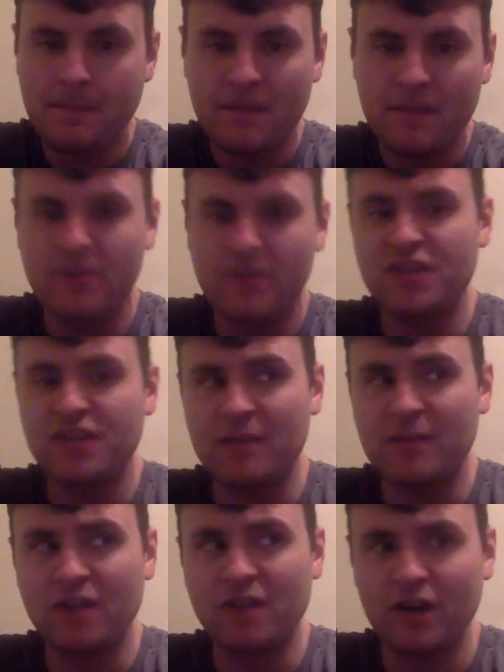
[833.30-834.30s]
give me Sam
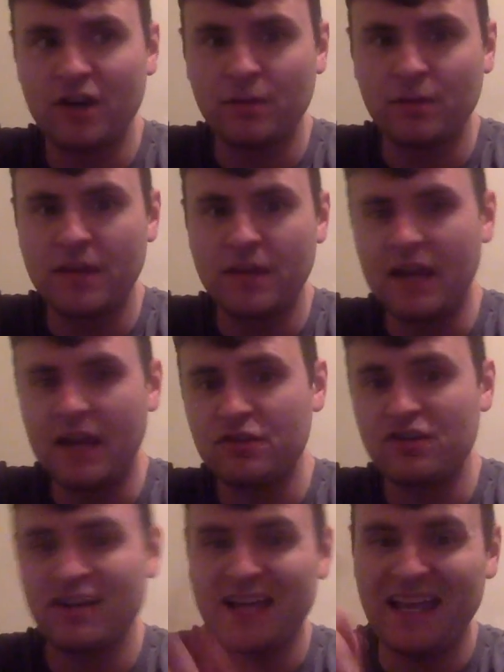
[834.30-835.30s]
Darnold with
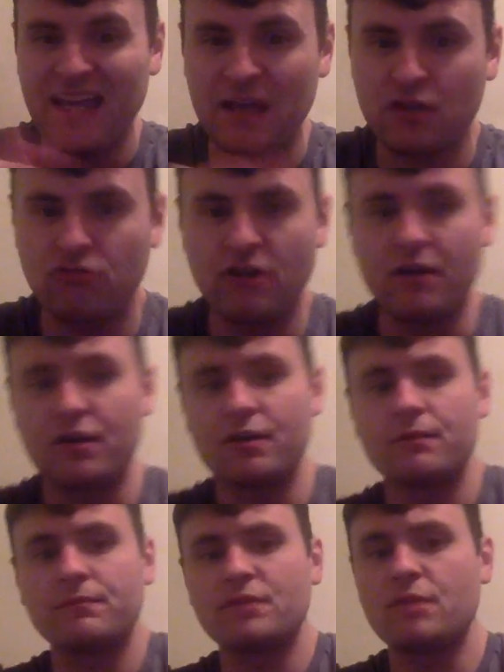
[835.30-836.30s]
Anderson and Crowder.
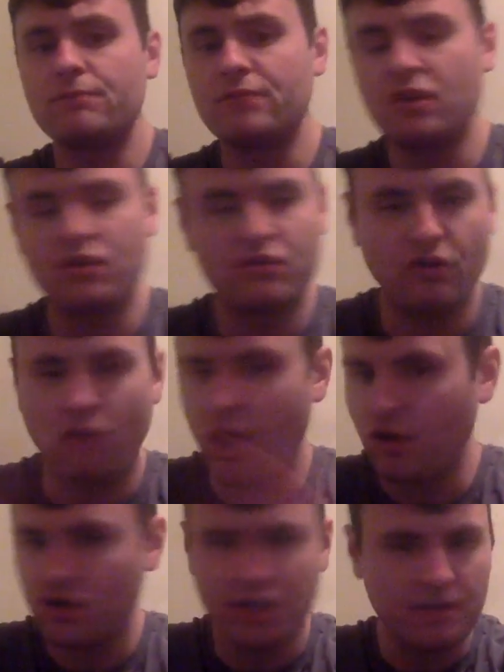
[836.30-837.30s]
They're all
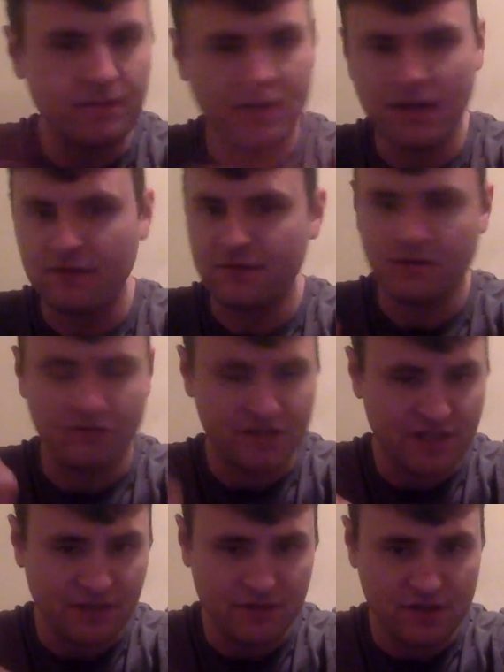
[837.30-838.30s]
cheap enough, the
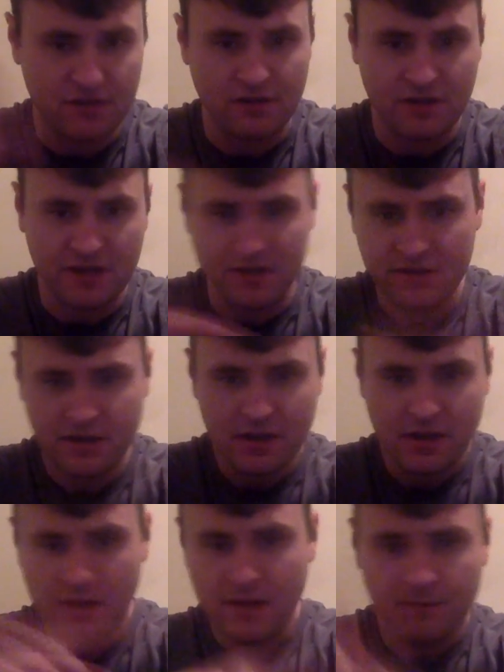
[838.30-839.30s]
receivers at least.
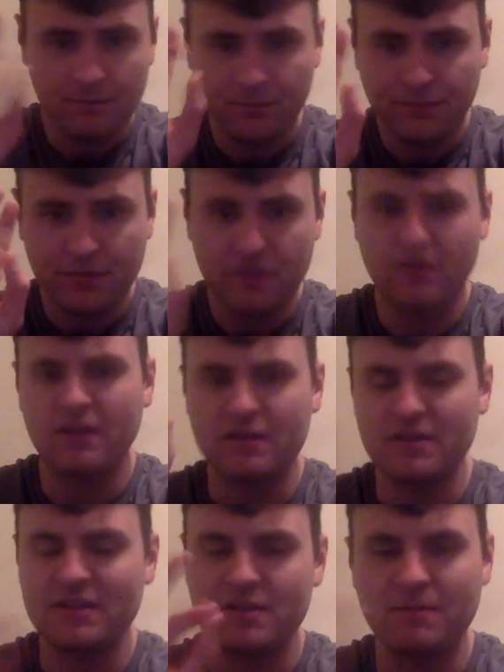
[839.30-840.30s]
Because
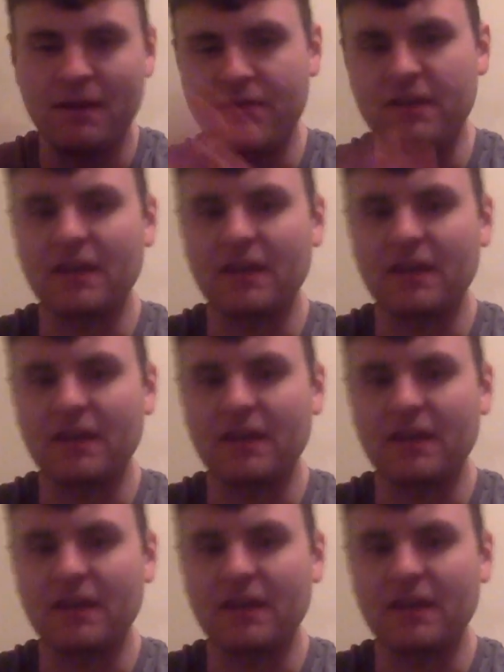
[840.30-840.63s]
this is my thing.